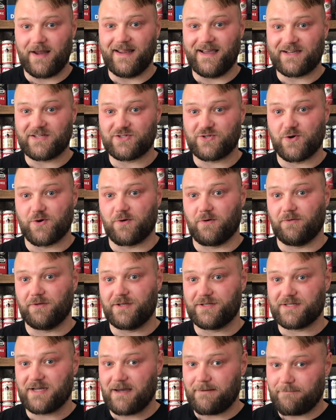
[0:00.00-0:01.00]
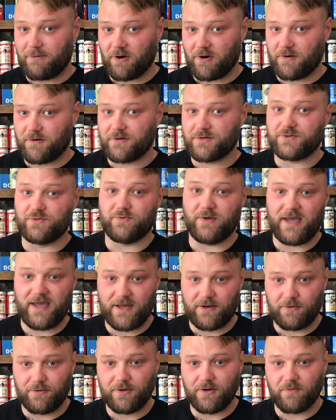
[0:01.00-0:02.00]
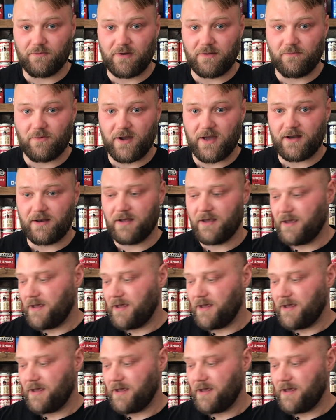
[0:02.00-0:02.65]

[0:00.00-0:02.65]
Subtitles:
external design partner to handle your rebrand.